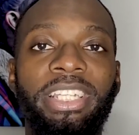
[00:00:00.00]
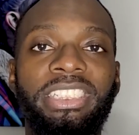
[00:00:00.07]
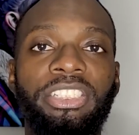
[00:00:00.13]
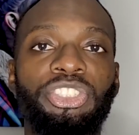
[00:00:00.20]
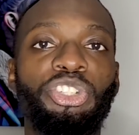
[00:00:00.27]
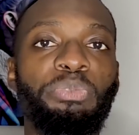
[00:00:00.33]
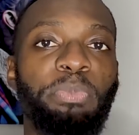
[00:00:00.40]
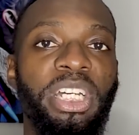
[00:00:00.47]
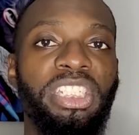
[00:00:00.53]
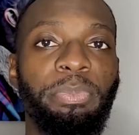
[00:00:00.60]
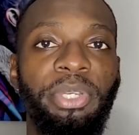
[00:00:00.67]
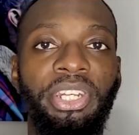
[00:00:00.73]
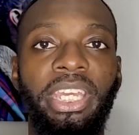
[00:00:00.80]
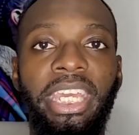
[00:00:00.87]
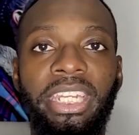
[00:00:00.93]
wasting too much
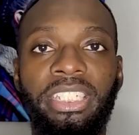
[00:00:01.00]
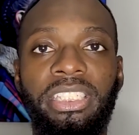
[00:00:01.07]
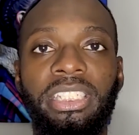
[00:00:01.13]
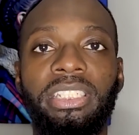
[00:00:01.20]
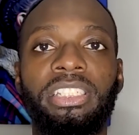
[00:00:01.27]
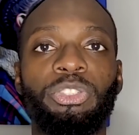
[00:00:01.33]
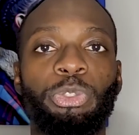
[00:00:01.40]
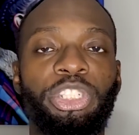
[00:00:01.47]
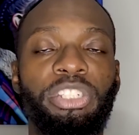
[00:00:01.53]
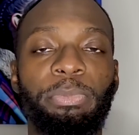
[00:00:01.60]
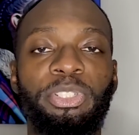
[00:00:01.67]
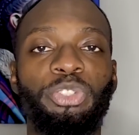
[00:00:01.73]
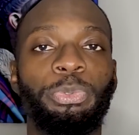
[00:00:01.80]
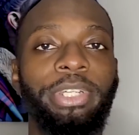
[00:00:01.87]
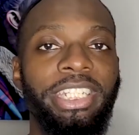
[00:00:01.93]
mental energy switching
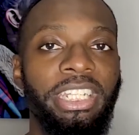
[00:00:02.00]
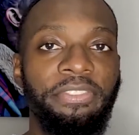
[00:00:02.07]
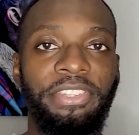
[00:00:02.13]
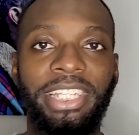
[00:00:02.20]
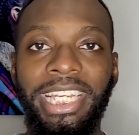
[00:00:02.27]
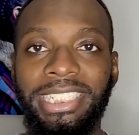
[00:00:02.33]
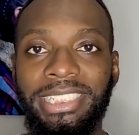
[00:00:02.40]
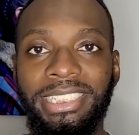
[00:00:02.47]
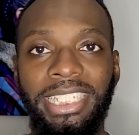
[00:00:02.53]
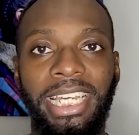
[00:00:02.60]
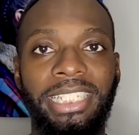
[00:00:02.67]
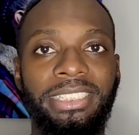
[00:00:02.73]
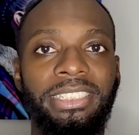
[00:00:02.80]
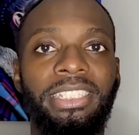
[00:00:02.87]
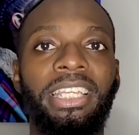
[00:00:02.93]
between different
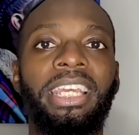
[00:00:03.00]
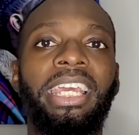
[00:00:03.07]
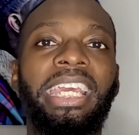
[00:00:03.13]
exercises,